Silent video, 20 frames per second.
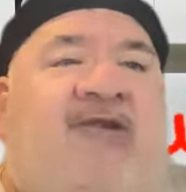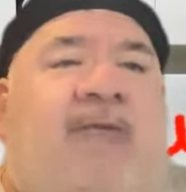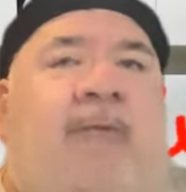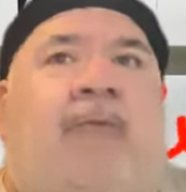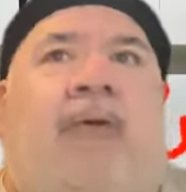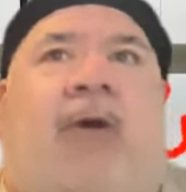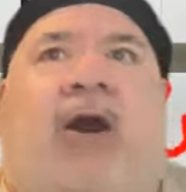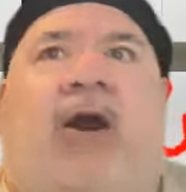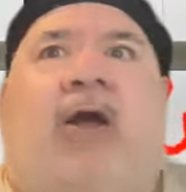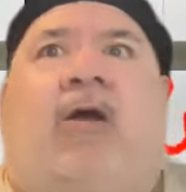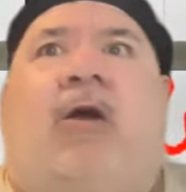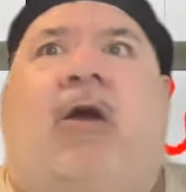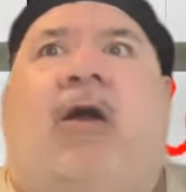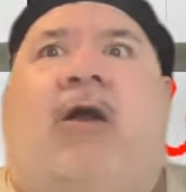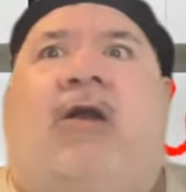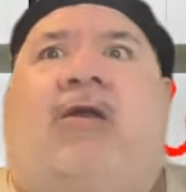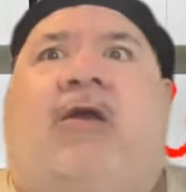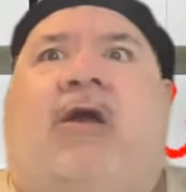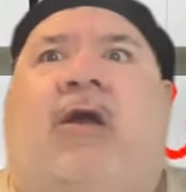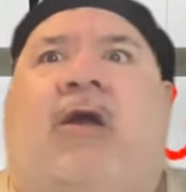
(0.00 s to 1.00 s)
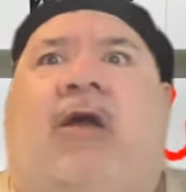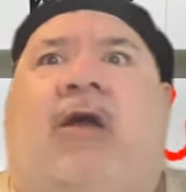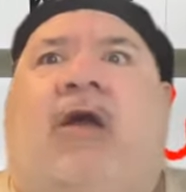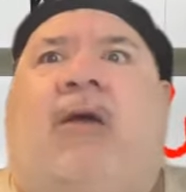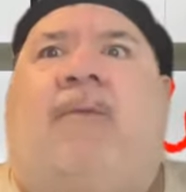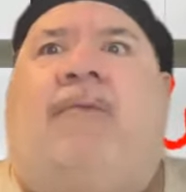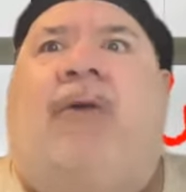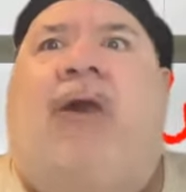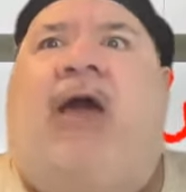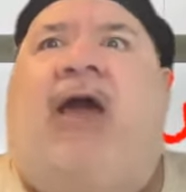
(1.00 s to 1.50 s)
some pretty good.
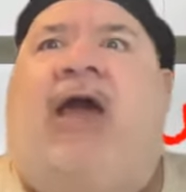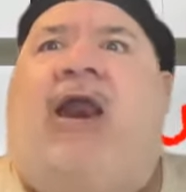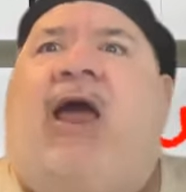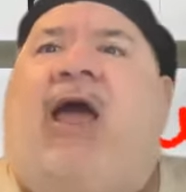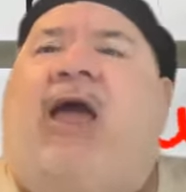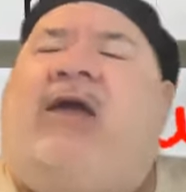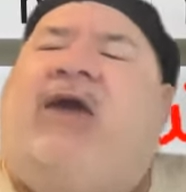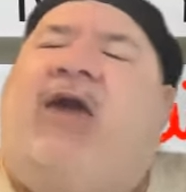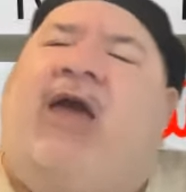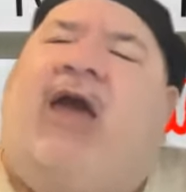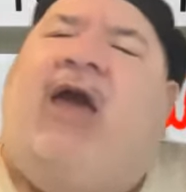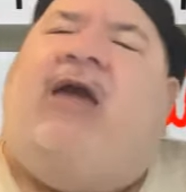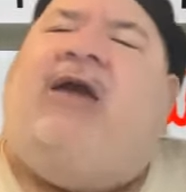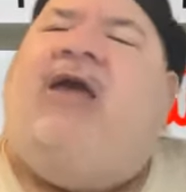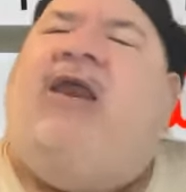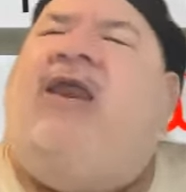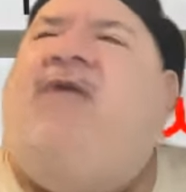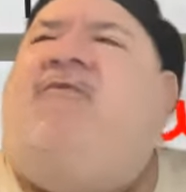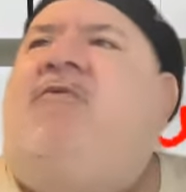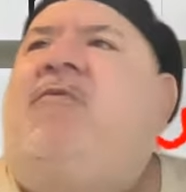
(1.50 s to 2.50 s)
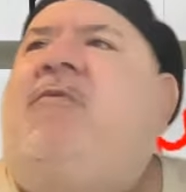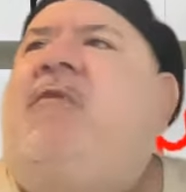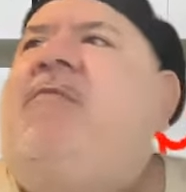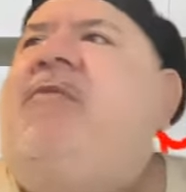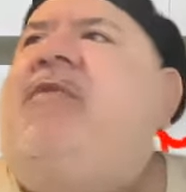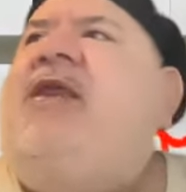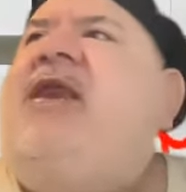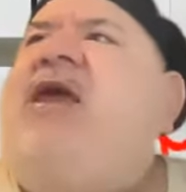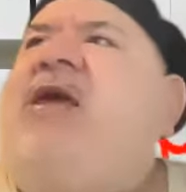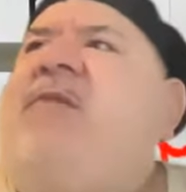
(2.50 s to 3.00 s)
He played. I can never remember
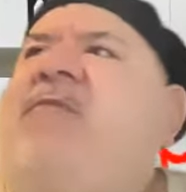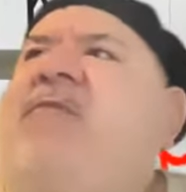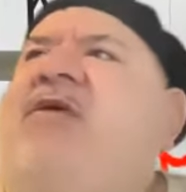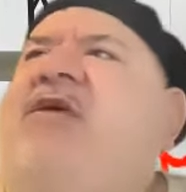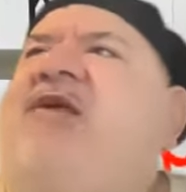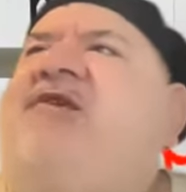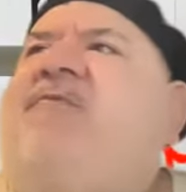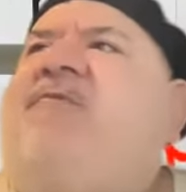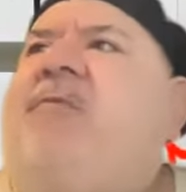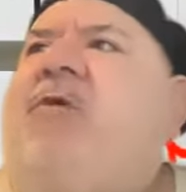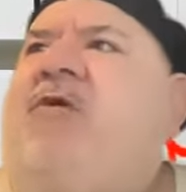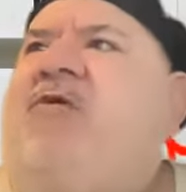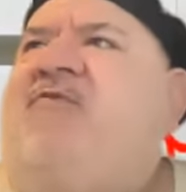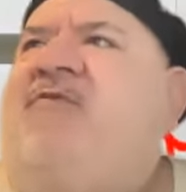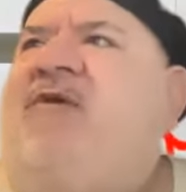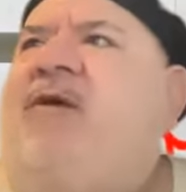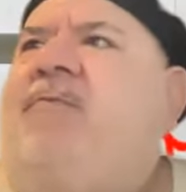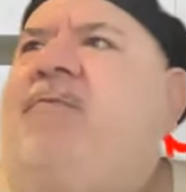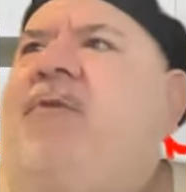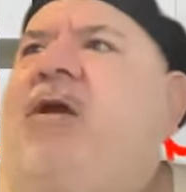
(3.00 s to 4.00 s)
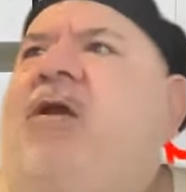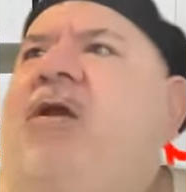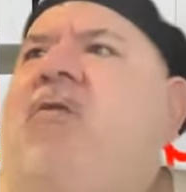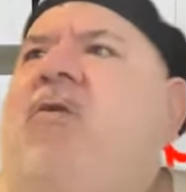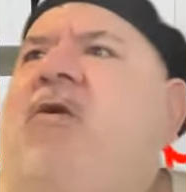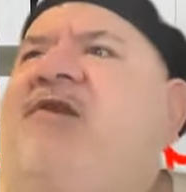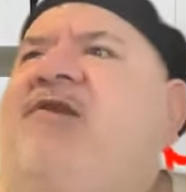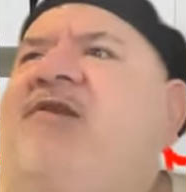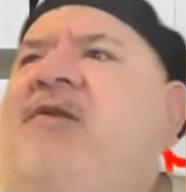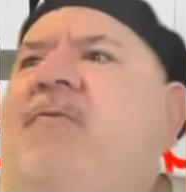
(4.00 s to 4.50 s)
the name of this movie, but it
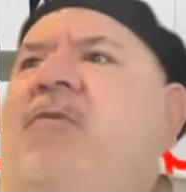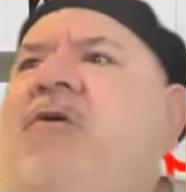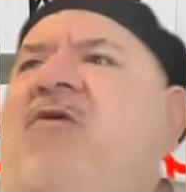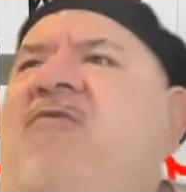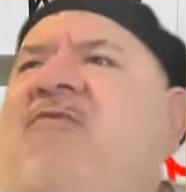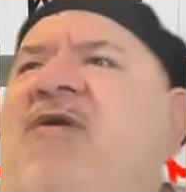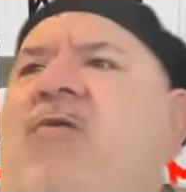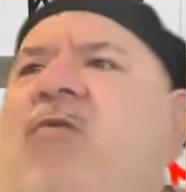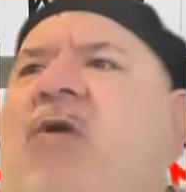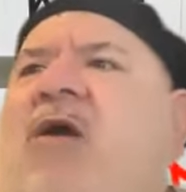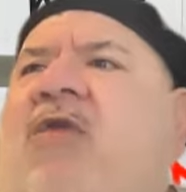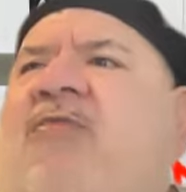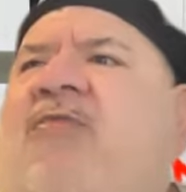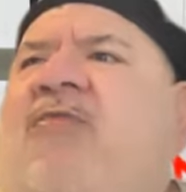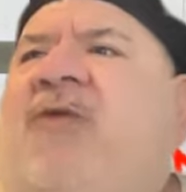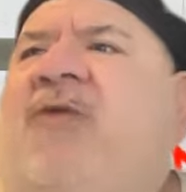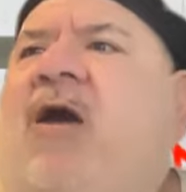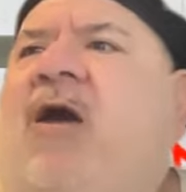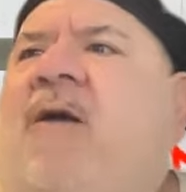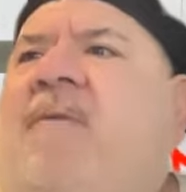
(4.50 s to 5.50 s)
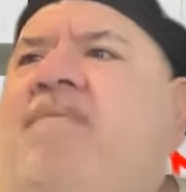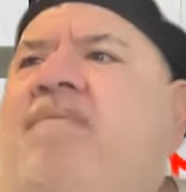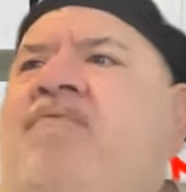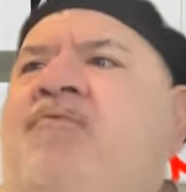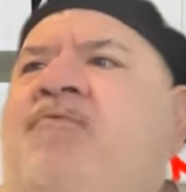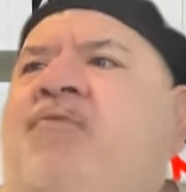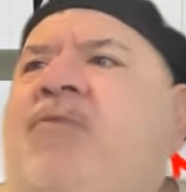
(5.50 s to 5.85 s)
was the movie with. I